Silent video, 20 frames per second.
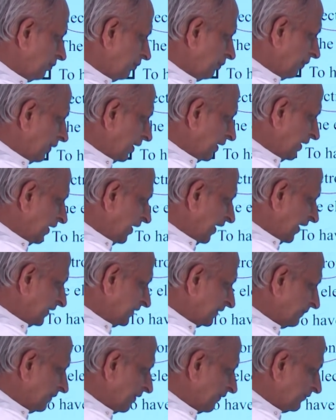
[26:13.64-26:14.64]
one
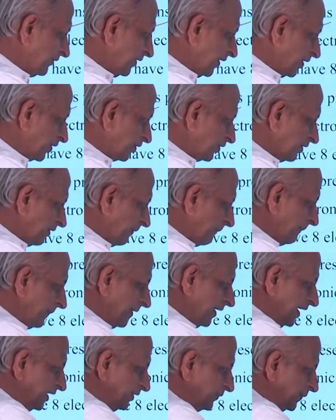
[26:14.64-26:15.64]
atom of nitrogen
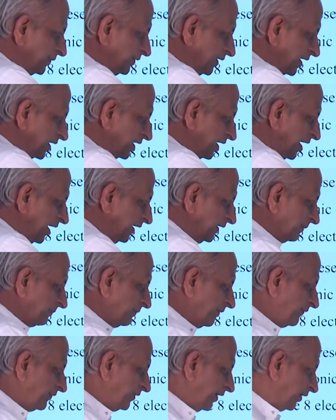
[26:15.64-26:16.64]
combines with another
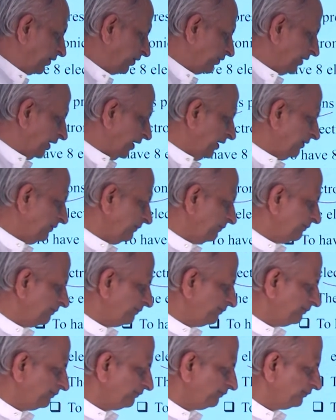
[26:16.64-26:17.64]
atom of nitrogen,
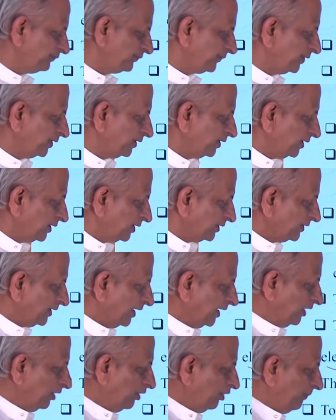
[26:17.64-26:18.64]

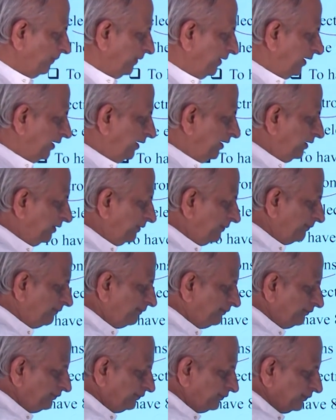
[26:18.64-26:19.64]
there will be,
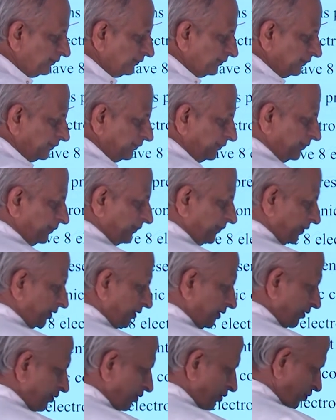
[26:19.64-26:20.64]

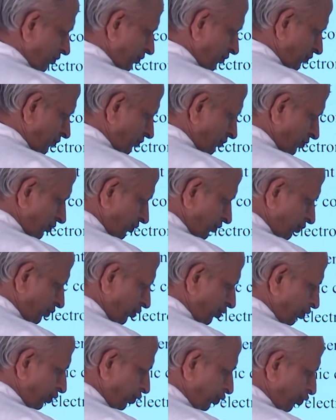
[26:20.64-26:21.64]
no,
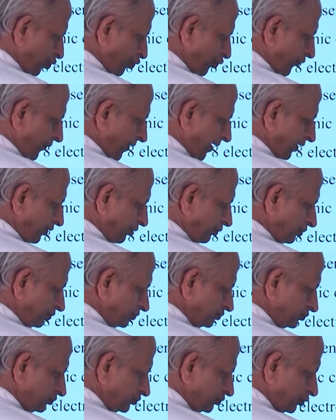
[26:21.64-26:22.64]
so 2, 5,
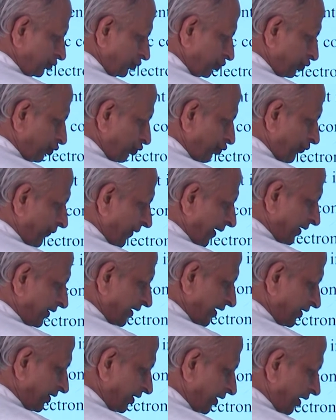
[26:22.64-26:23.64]
2, 5,
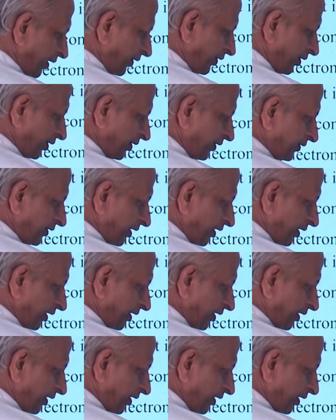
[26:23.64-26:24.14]
that is the electronic